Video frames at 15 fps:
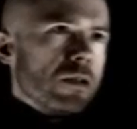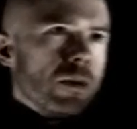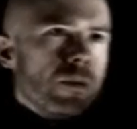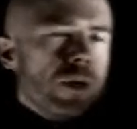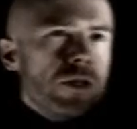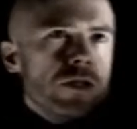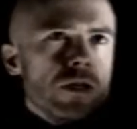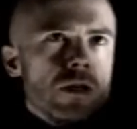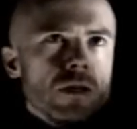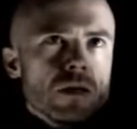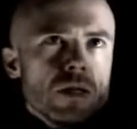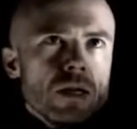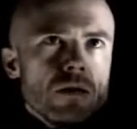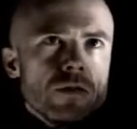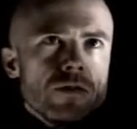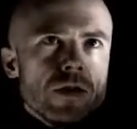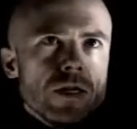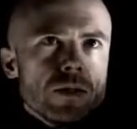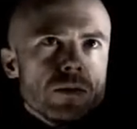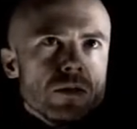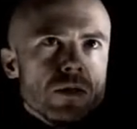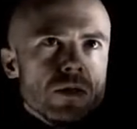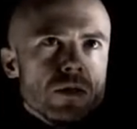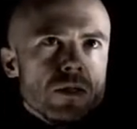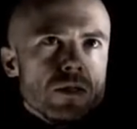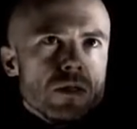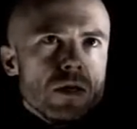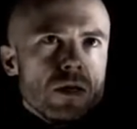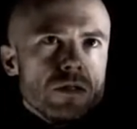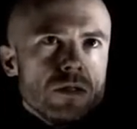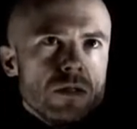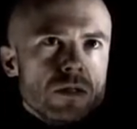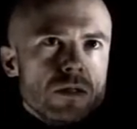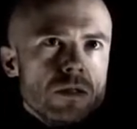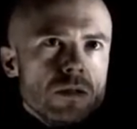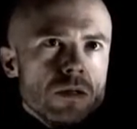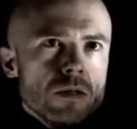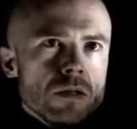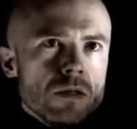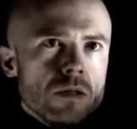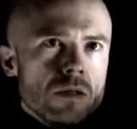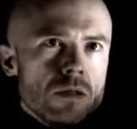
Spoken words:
the picture clarifies what this is actually doing.